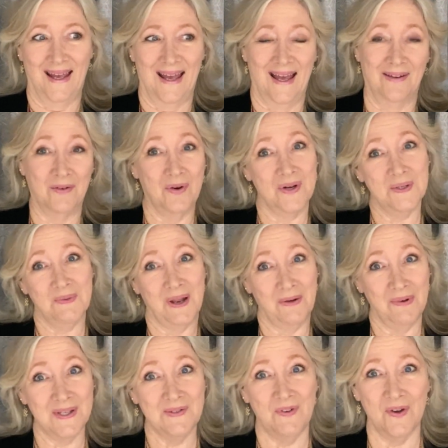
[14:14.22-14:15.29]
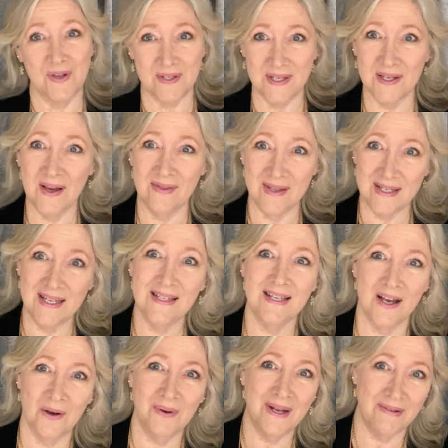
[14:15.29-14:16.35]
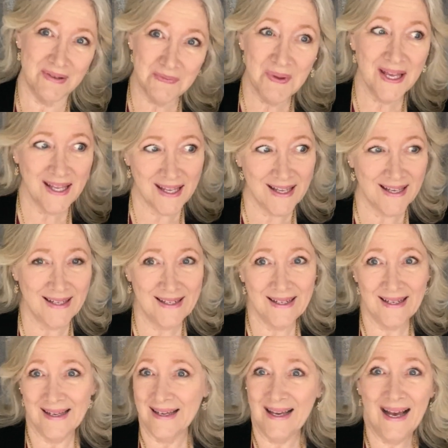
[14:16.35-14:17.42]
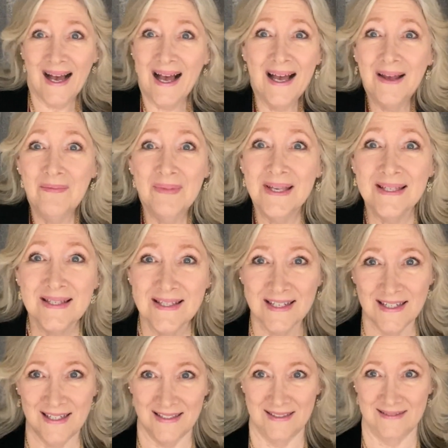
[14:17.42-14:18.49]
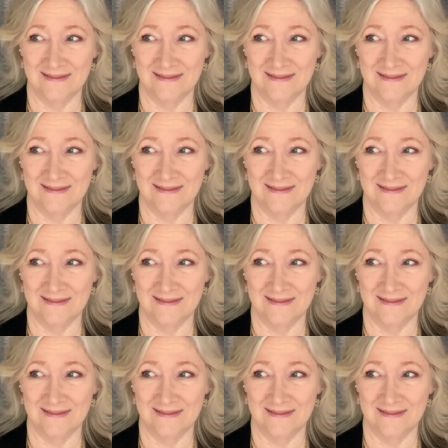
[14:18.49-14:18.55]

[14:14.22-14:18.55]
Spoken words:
And of course, when I was focusing on the detail when I was making it, I missed it.